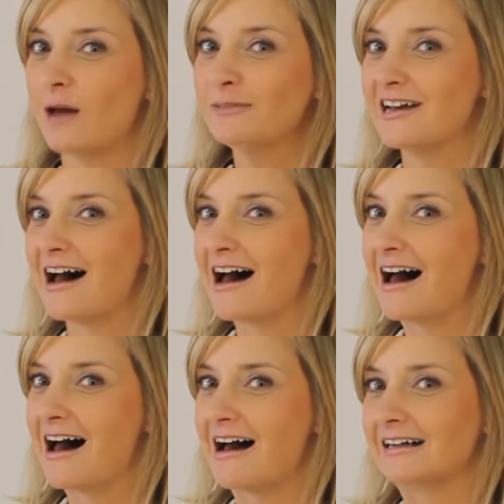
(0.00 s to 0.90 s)

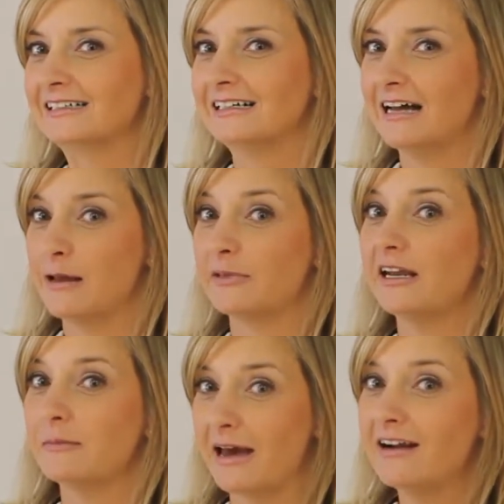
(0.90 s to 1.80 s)
Shop Talk. I'm
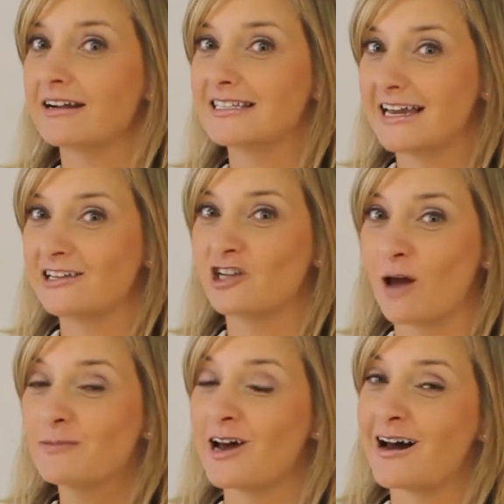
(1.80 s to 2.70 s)
getting better at saying
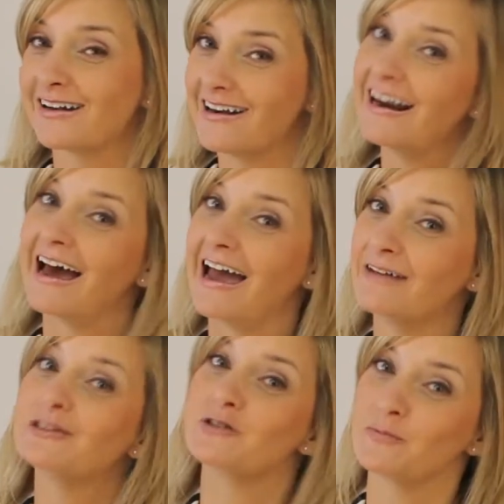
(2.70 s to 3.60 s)
Shop Talk, aren't I? I
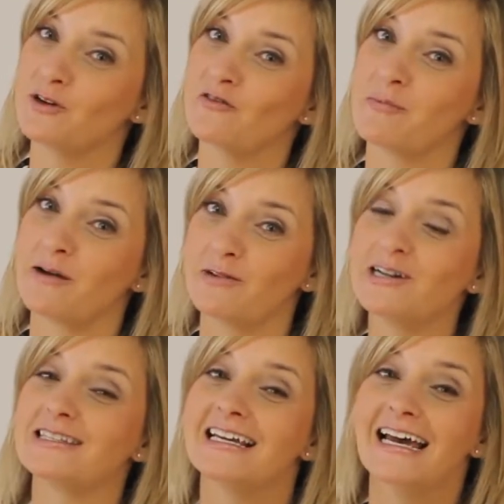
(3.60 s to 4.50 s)
haven't tripped over my
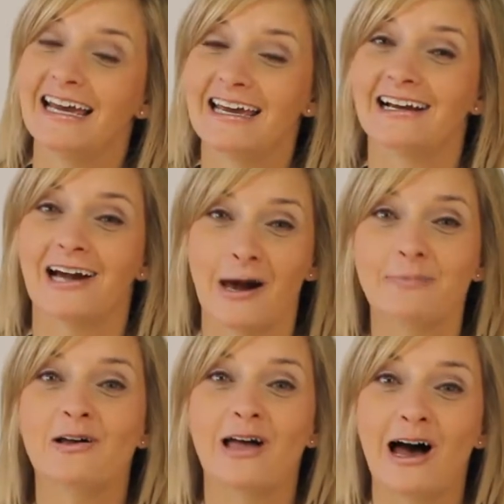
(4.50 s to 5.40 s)
words in a
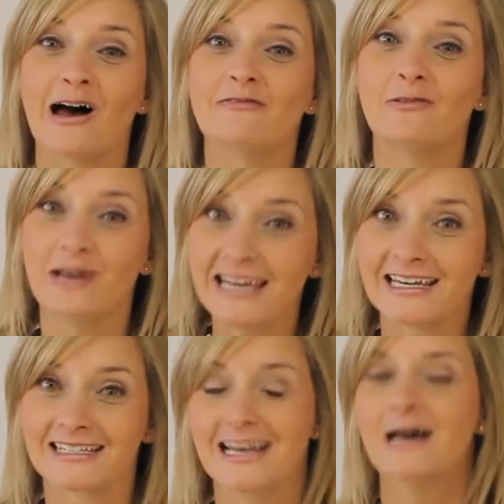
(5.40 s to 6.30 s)
couple of
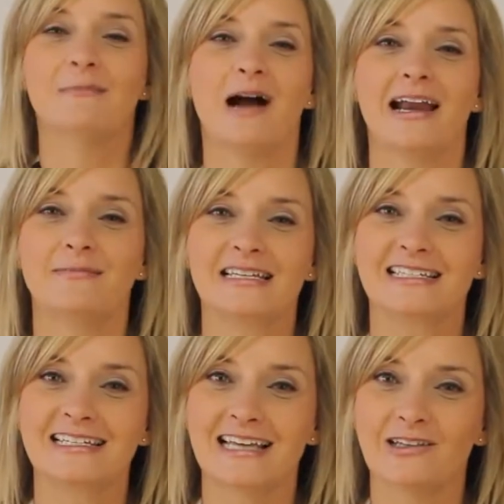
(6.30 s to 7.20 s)
weeks. My name is
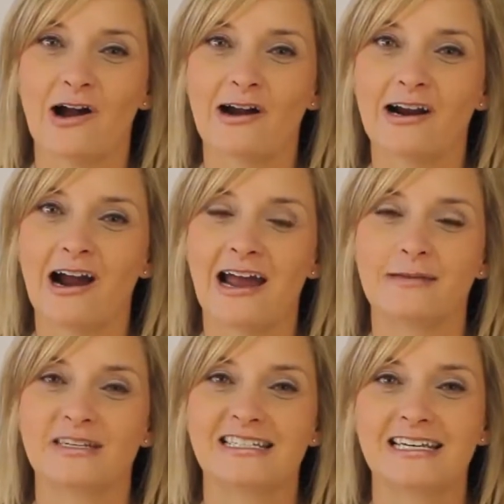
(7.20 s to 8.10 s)
Lisa Larter. I
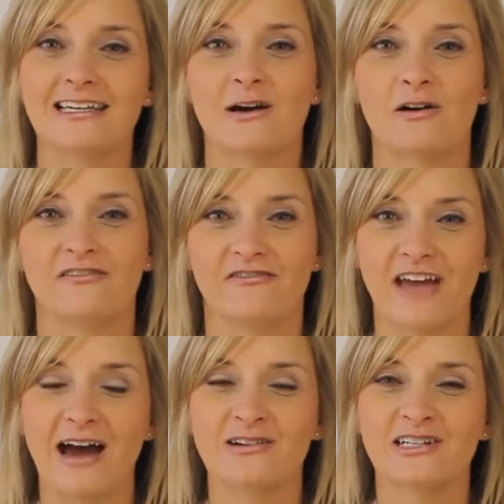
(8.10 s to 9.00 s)
am the CEO and
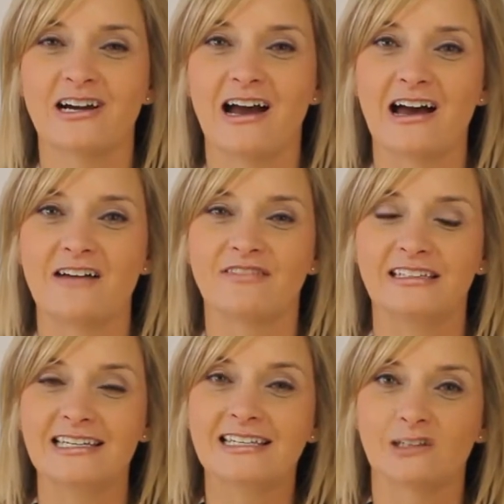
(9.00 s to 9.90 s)
founder of the
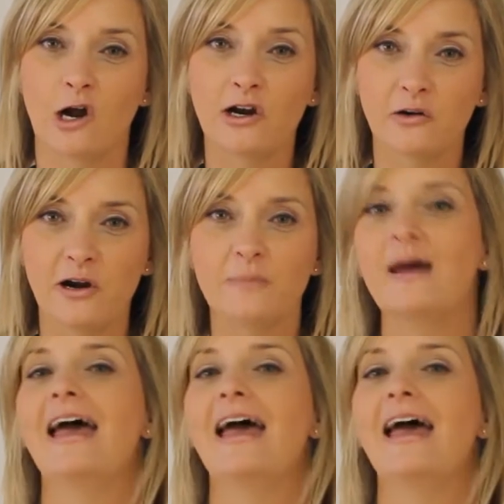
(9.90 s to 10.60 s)
Lisa Larter Group